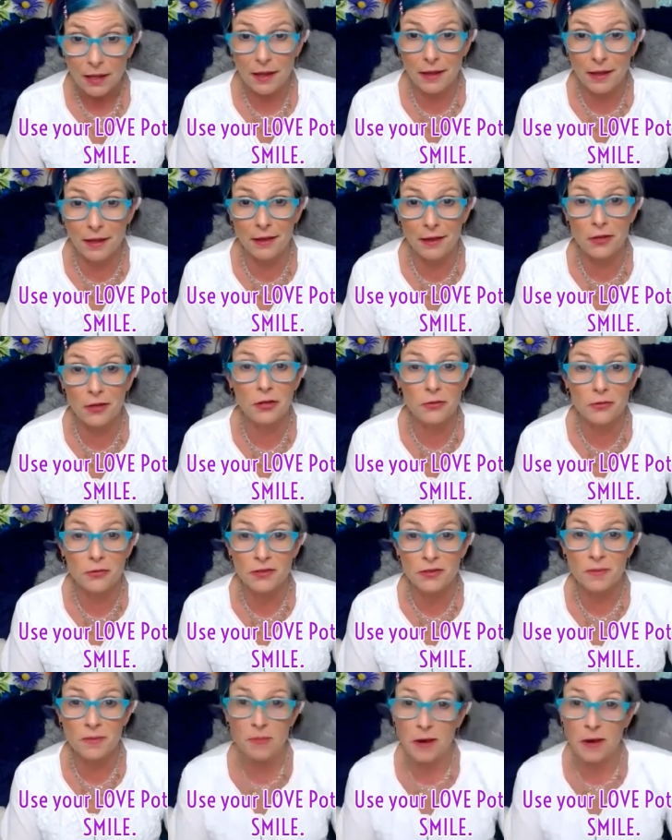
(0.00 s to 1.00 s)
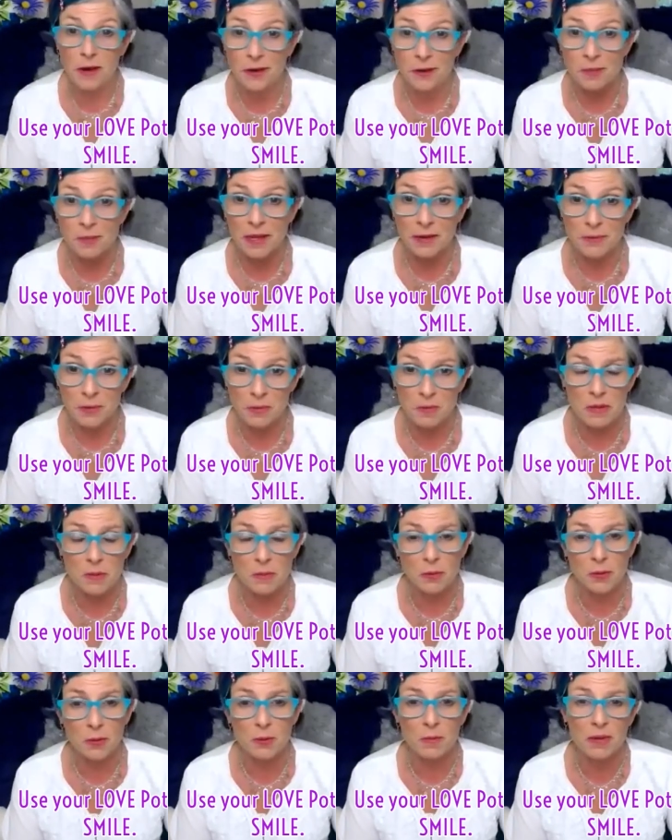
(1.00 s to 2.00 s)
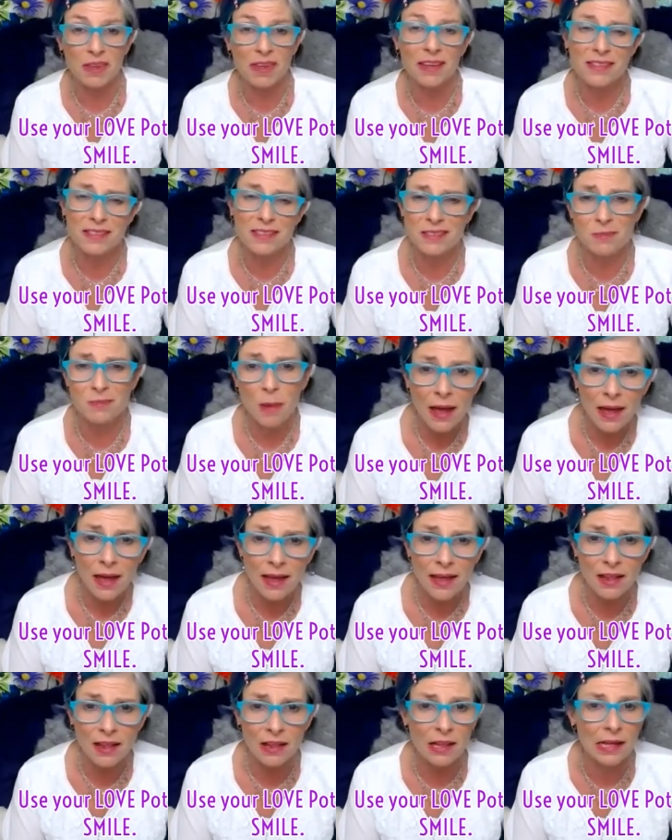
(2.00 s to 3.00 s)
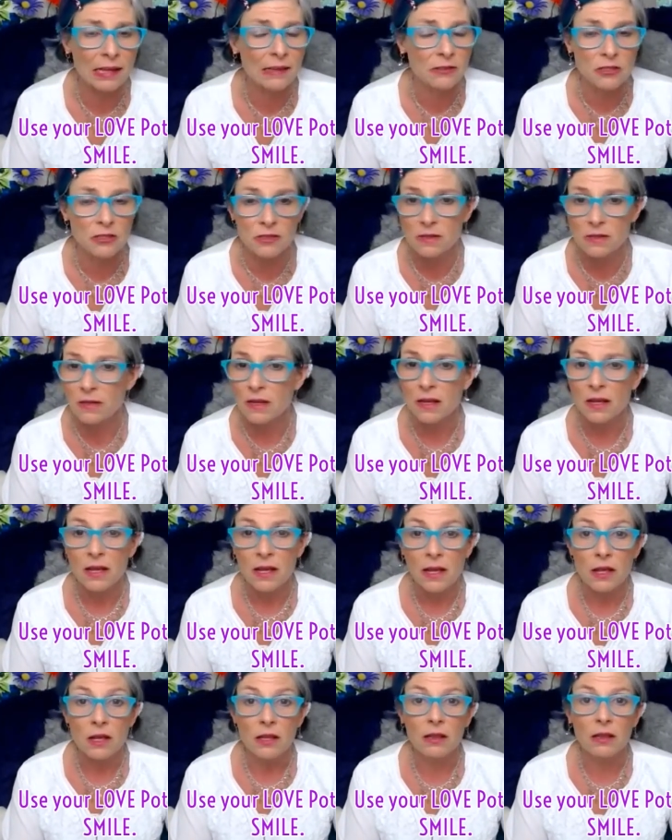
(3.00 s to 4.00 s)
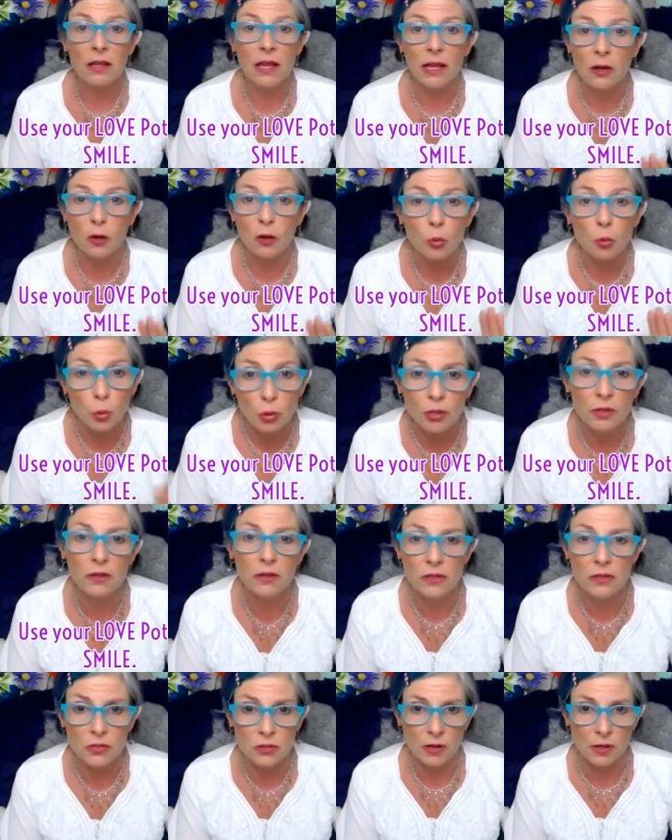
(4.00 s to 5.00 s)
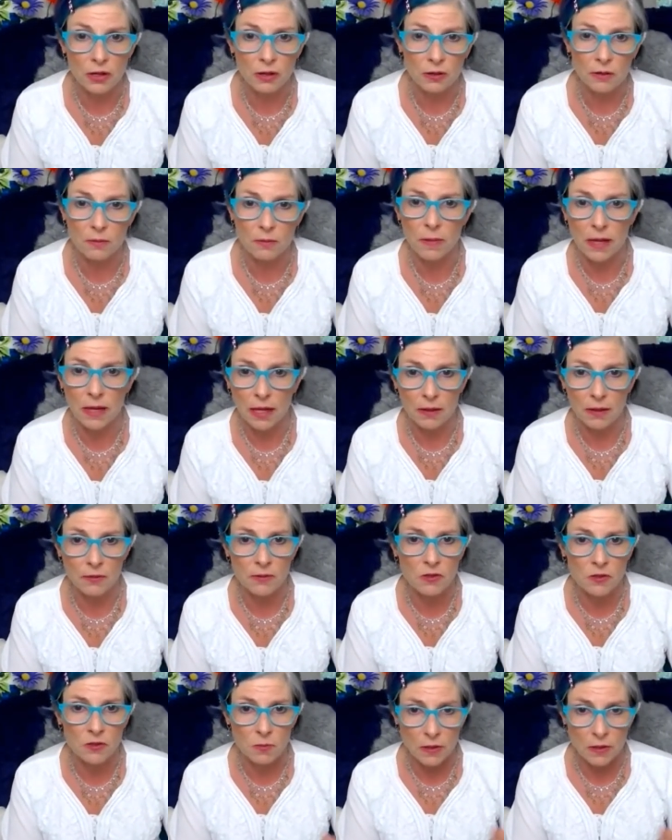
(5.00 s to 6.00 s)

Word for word: it used to bug me when people would be like, smile. It just like really triggered me. It just